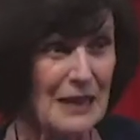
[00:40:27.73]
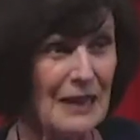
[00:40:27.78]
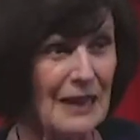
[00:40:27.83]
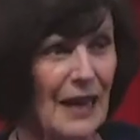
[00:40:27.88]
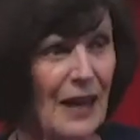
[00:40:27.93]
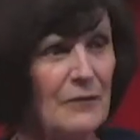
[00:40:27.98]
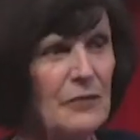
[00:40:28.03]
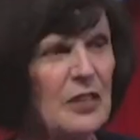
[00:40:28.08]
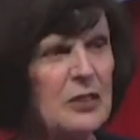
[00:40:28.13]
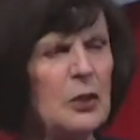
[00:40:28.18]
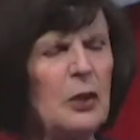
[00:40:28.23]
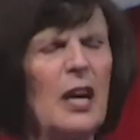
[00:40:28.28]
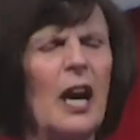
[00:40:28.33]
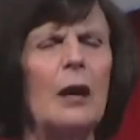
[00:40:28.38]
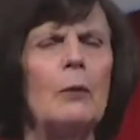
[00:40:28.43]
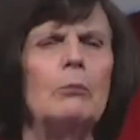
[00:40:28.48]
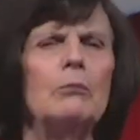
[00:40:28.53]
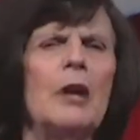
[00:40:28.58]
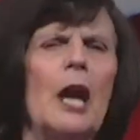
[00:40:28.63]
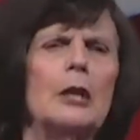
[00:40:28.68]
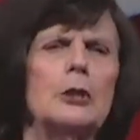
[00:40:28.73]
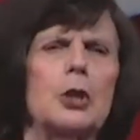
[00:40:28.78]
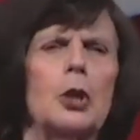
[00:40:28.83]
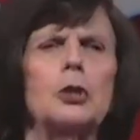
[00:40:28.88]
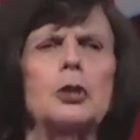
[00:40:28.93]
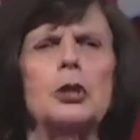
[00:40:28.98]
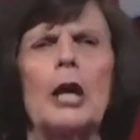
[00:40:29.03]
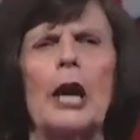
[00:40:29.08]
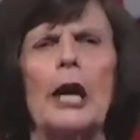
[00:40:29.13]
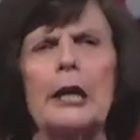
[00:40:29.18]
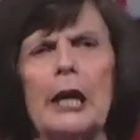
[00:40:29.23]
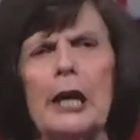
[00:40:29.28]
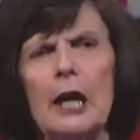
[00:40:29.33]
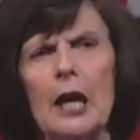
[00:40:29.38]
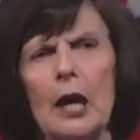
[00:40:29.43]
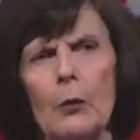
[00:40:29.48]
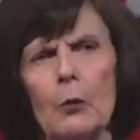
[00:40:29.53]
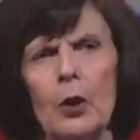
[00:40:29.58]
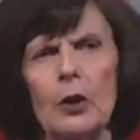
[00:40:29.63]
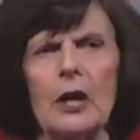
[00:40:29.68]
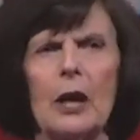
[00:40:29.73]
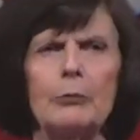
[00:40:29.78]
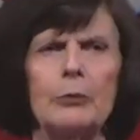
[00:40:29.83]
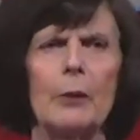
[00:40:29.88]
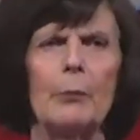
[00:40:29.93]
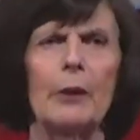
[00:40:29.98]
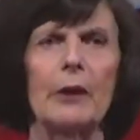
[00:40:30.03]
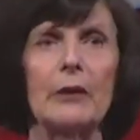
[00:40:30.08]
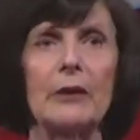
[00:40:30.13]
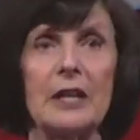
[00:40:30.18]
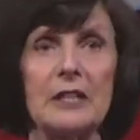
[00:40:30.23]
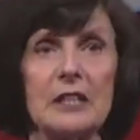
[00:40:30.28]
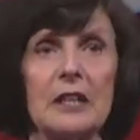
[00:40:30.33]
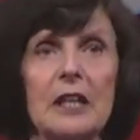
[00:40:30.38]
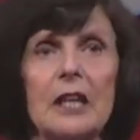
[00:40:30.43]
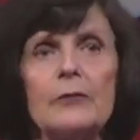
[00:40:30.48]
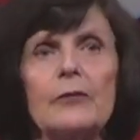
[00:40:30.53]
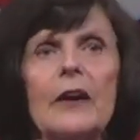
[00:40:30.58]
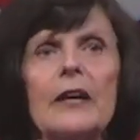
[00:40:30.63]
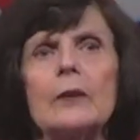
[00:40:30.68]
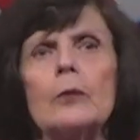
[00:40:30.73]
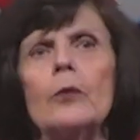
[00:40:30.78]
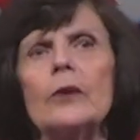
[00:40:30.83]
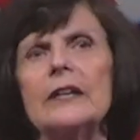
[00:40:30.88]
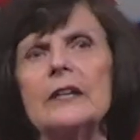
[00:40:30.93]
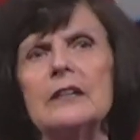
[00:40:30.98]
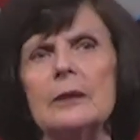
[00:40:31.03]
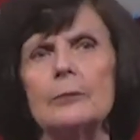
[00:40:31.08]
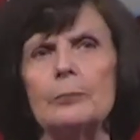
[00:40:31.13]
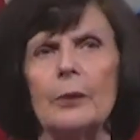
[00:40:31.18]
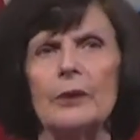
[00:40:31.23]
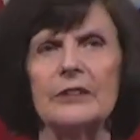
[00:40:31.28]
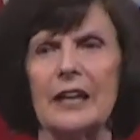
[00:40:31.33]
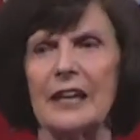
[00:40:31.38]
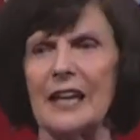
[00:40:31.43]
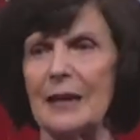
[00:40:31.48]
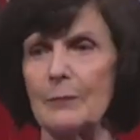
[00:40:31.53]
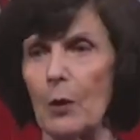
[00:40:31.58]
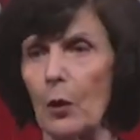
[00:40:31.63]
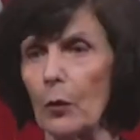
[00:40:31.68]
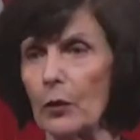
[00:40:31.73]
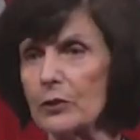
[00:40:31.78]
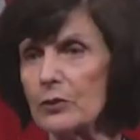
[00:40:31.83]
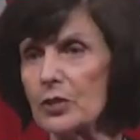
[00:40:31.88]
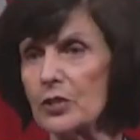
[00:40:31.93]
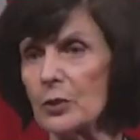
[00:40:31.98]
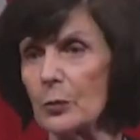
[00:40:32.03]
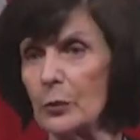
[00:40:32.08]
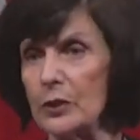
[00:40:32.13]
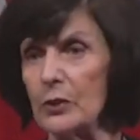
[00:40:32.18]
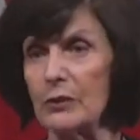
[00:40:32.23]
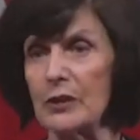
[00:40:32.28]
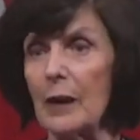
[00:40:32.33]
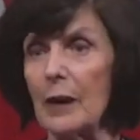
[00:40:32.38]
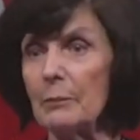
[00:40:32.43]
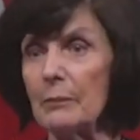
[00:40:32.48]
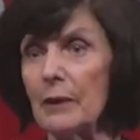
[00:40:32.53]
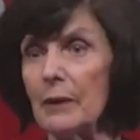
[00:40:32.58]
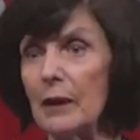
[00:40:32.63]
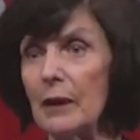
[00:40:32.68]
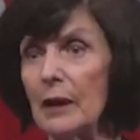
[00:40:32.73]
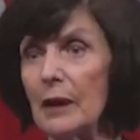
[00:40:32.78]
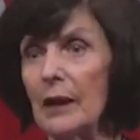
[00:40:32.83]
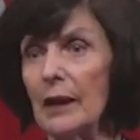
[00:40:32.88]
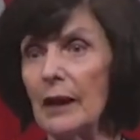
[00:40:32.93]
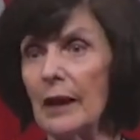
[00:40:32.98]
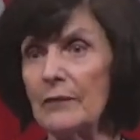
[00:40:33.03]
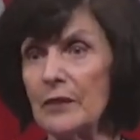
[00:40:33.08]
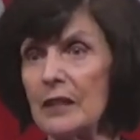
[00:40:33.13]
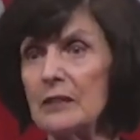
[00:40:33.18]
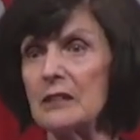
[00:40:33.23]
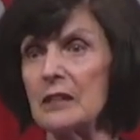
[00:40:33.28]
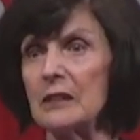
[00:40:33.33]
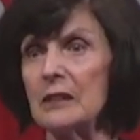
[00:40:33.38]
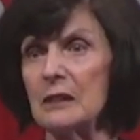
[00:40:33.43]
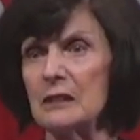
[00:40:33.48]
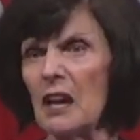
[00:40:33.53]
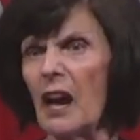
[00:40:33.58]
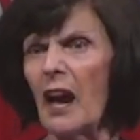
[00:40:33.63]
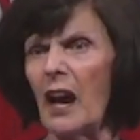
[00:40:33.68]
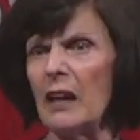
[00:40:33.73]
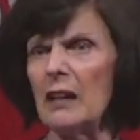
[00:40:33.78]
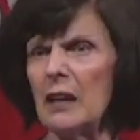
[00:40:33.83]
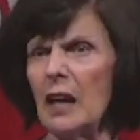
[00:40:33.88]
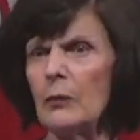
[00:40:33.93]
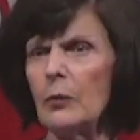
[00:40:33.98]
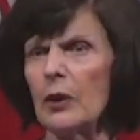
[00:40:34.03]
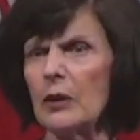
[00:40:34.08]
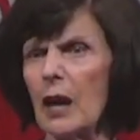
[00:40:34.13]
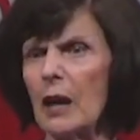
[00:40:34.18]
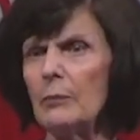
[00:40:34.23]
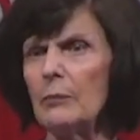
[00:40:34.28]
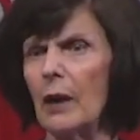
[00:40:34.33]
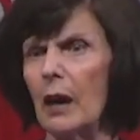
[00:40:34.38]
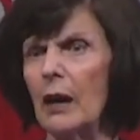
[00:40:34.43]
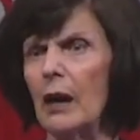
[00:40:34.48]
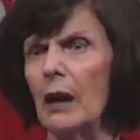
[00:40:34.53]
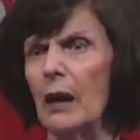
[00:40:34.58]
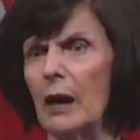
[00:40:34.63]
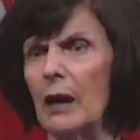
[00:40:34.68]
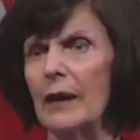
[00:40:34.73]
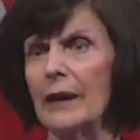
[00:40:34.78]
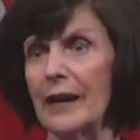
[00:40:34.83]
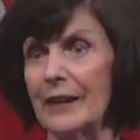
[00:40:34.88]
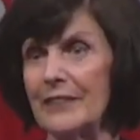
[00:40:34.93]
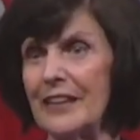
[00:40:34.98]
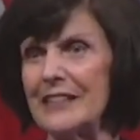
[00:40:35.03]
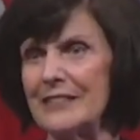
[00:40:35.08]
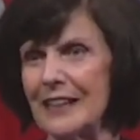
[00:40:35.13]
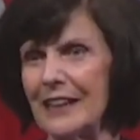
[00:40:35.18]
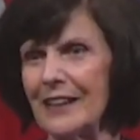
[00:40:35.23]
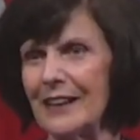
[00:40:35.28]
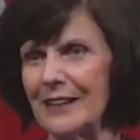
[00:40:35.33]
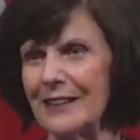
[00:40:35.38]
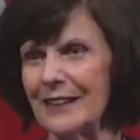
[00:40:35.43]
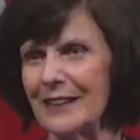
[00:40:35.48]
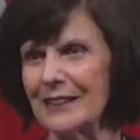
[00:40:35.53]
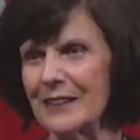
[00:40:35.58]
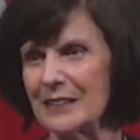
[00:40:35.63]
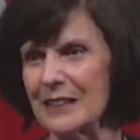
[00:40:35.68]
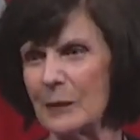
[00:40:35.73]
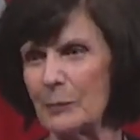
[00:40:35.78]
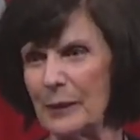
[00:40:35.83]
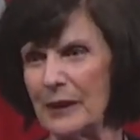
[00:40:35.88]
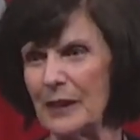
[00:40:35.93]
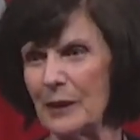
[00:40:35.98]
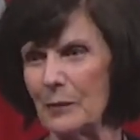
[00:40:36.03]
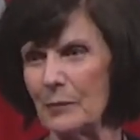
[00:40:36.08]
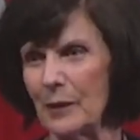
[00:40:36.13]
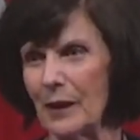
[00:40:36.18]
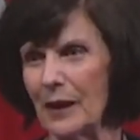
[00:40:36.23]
And they said, yeah, church lady, we'll come tomorrow. I said, if I win the game horse, will you come? And they said, yeah, we'll come. And they did, because I beat them.